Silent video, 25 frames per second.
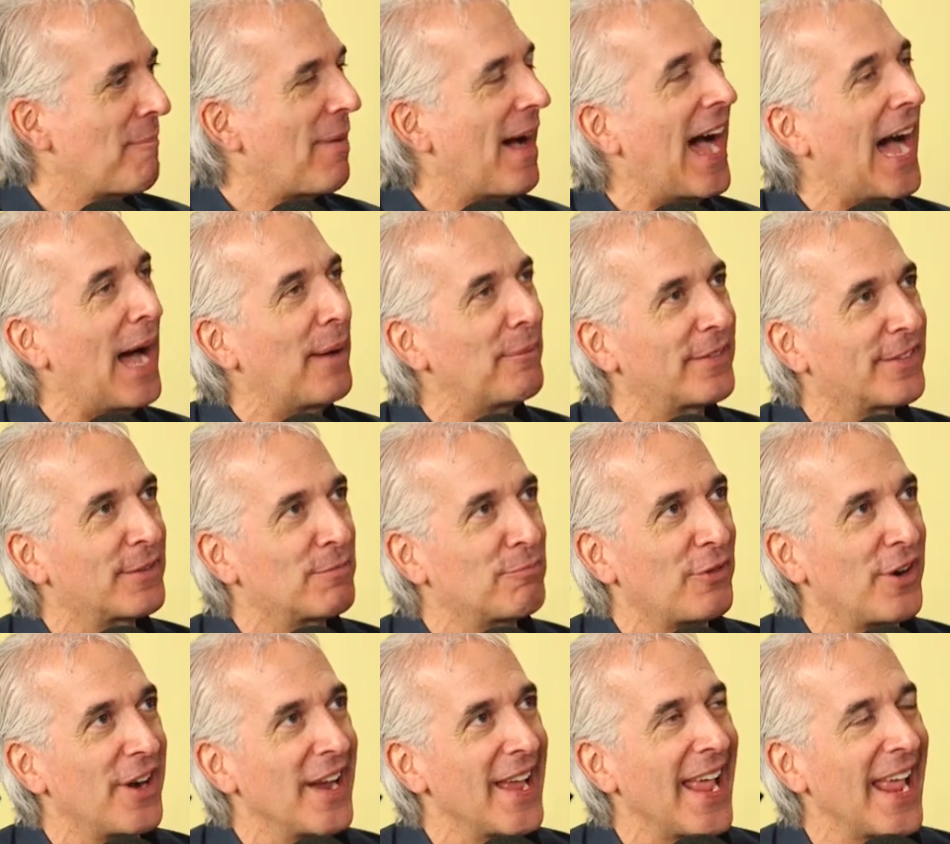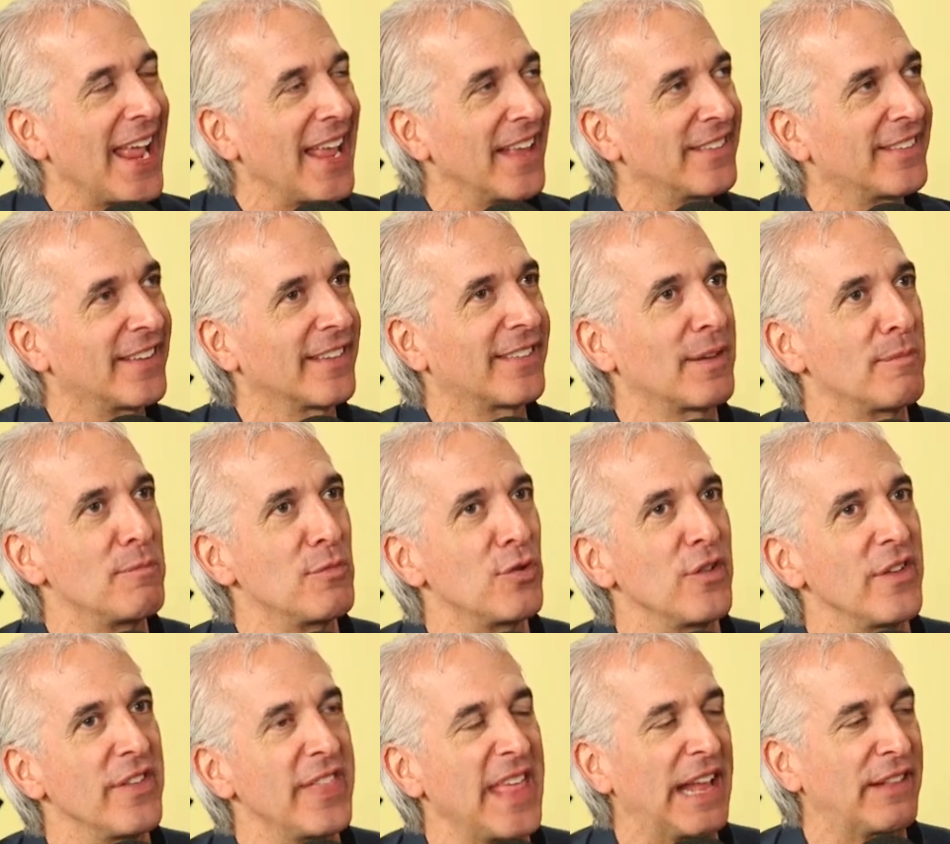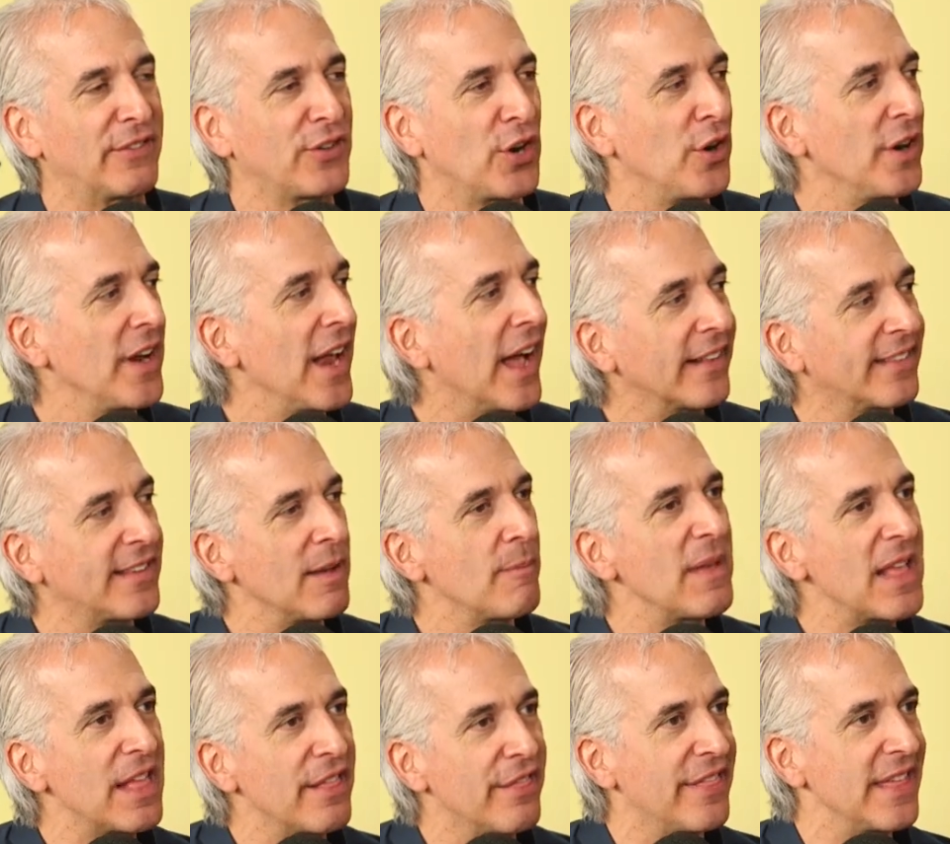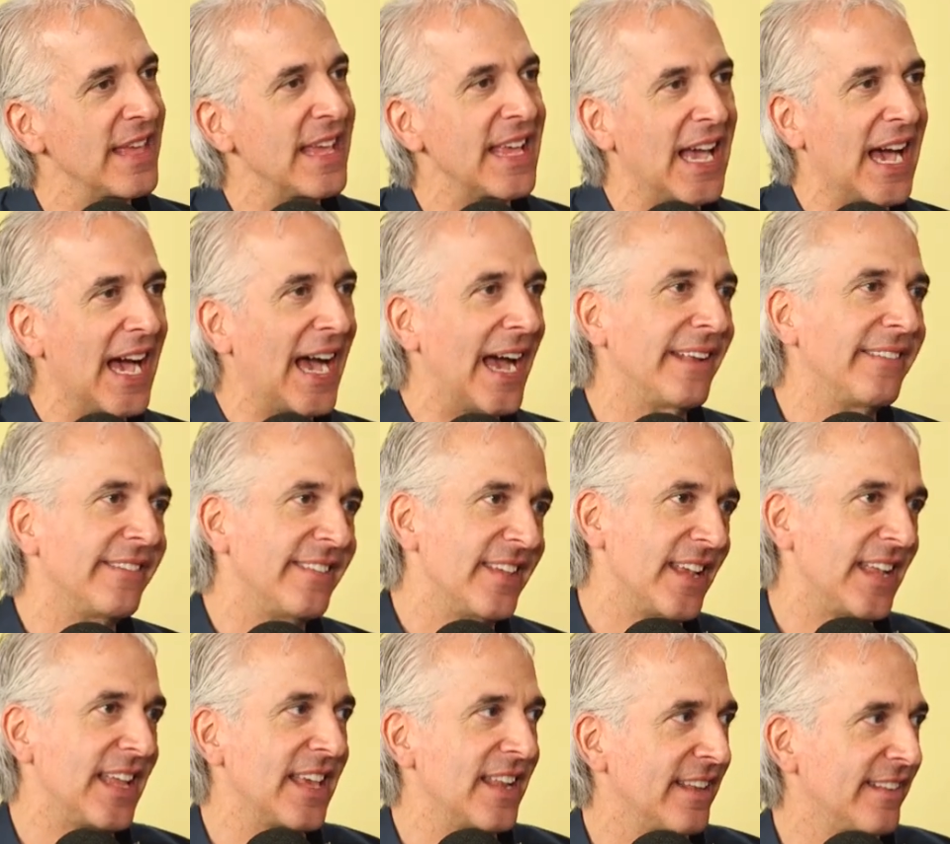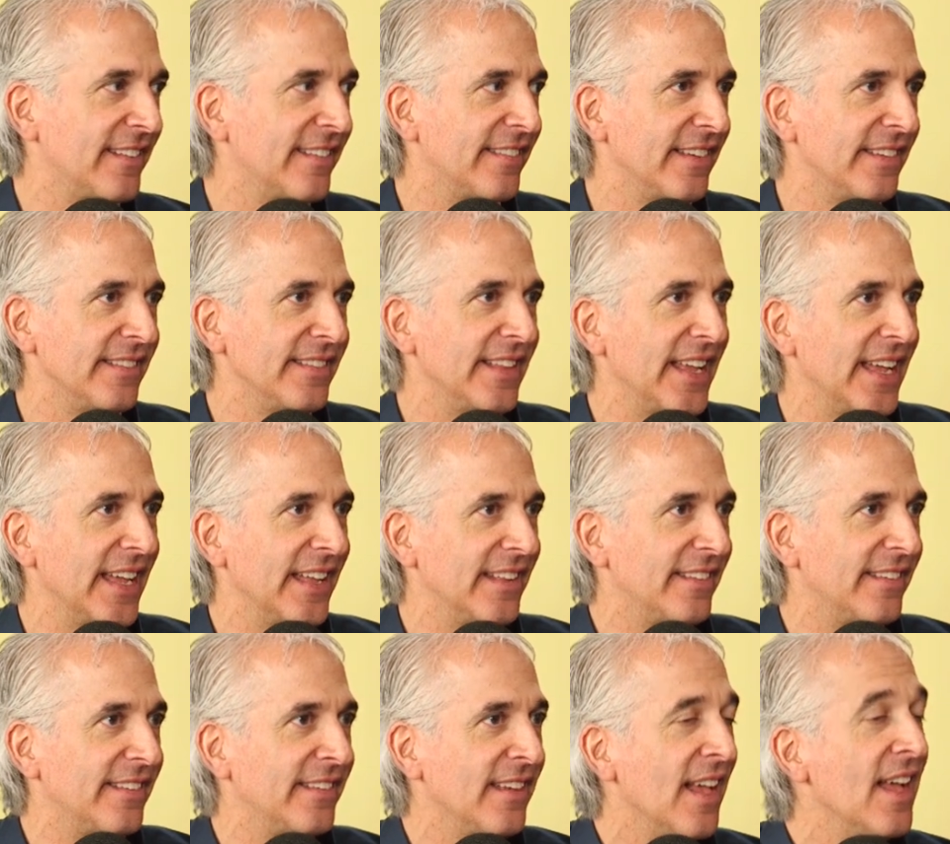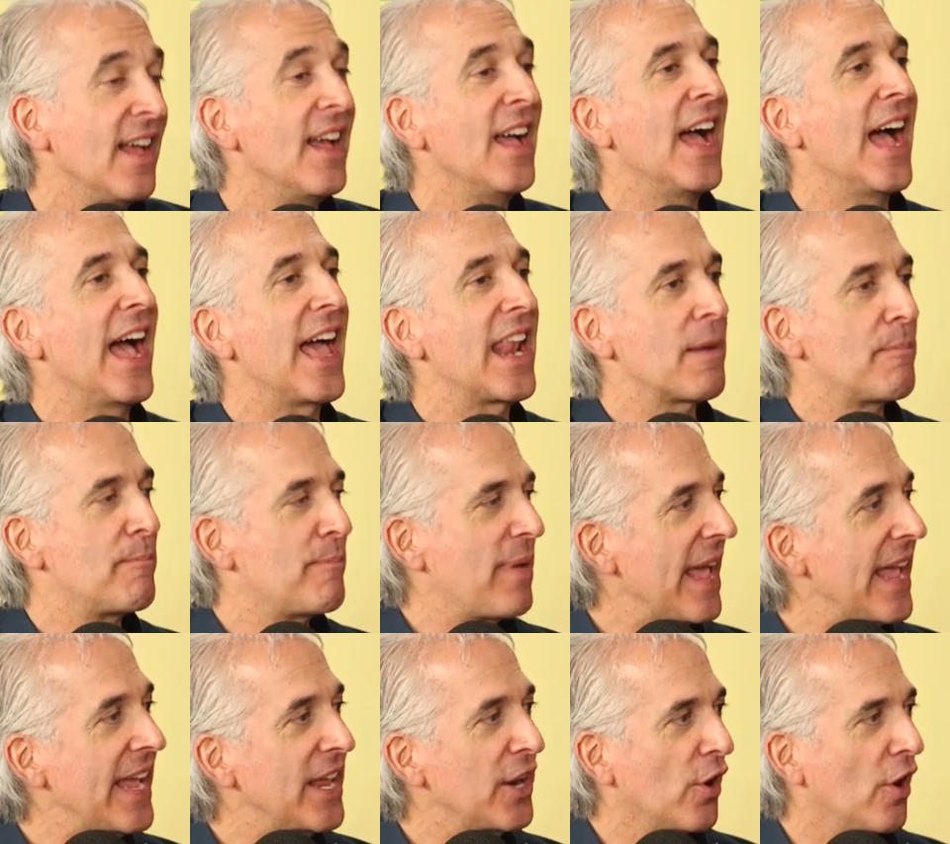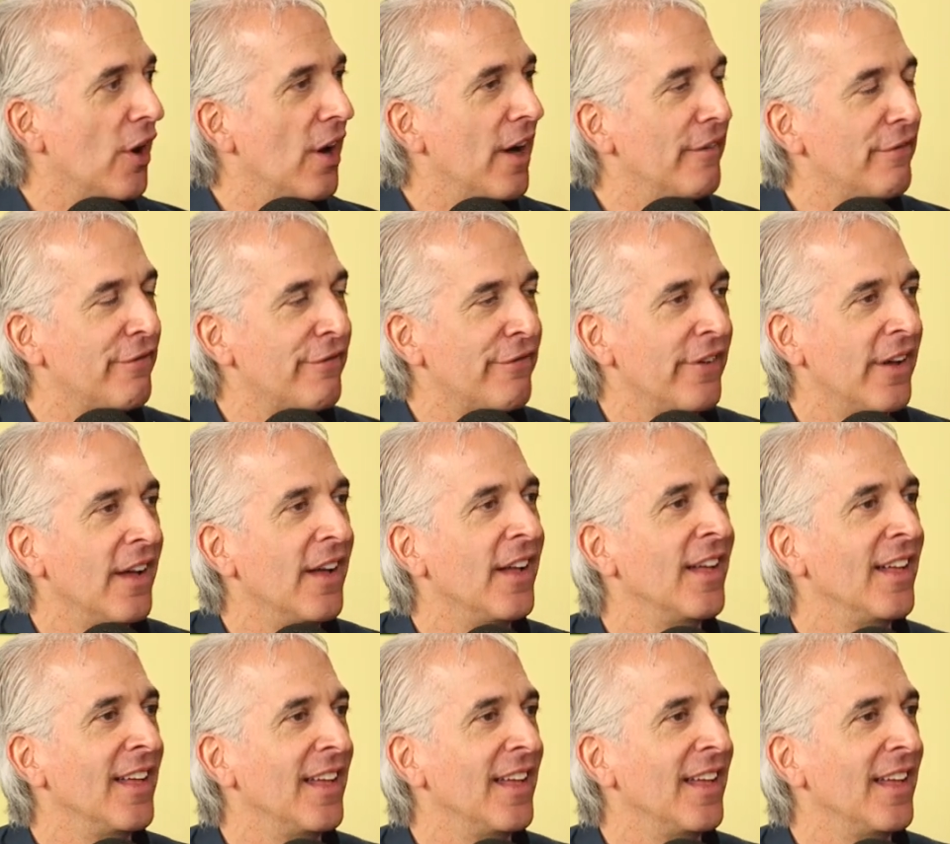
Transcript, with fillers: Palm Springs is a movie that turned out to be the hot ticket at Sundance, and it paid off.